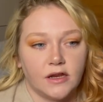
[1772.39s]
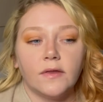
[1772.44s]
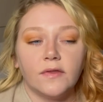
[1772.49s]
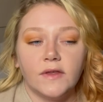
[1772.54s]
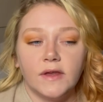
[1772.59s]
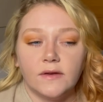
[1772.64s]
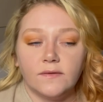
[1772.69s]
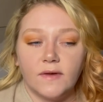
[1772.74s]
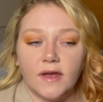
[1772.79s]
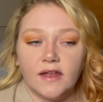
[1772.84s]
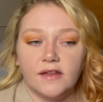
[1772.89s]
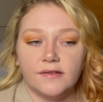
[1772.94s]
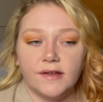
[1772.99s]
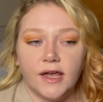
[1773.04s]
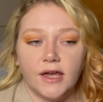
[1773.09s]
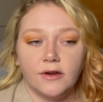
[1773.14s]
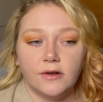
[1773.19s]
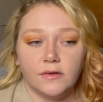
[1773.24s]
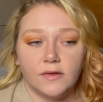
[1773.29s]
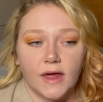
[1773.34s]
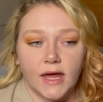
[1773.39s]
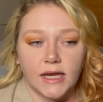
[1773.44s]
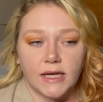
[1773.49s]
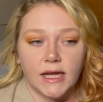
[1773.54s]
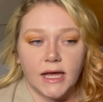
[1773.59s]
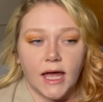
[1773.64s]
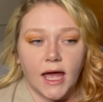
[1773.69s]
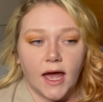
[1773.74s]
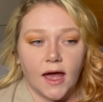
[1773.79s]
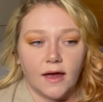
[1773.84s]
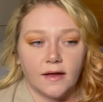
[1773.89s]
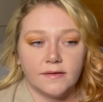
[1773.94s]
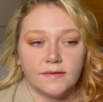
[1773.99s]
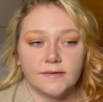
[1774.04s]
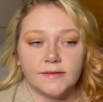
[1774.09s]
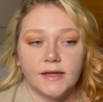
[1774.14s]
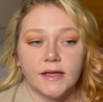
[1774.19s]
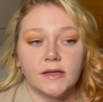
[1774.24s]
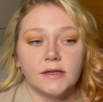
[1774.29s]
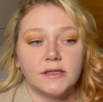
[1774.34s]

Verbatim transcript: The investigator then asked,